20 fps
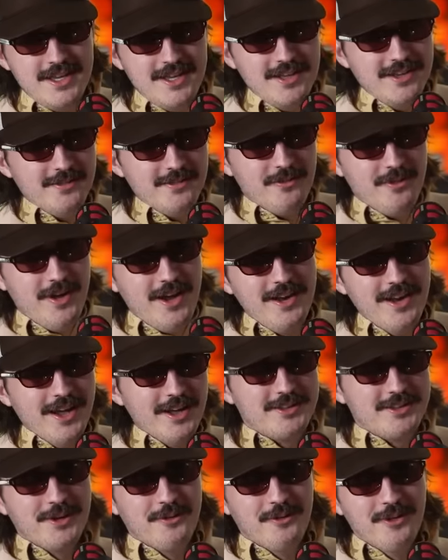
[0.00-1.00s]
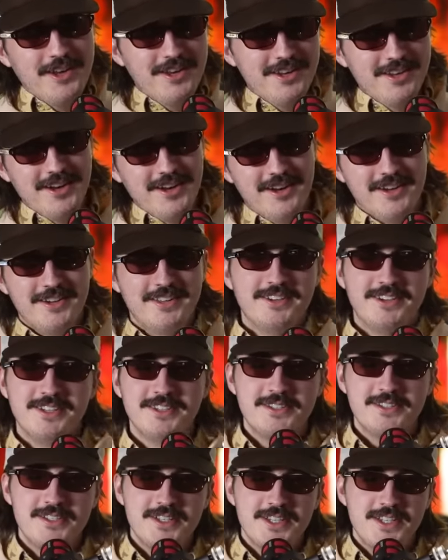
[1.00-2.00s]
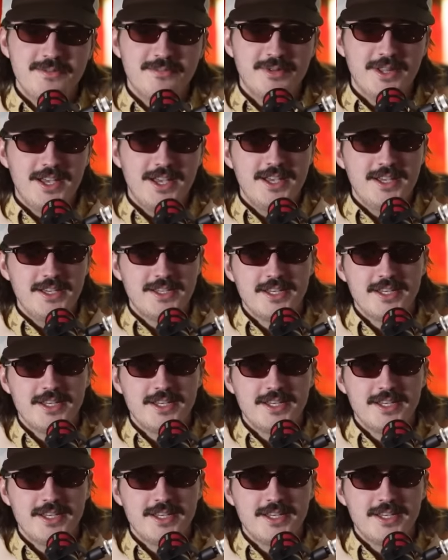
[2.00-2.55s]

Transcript: right out the window. You can see blank.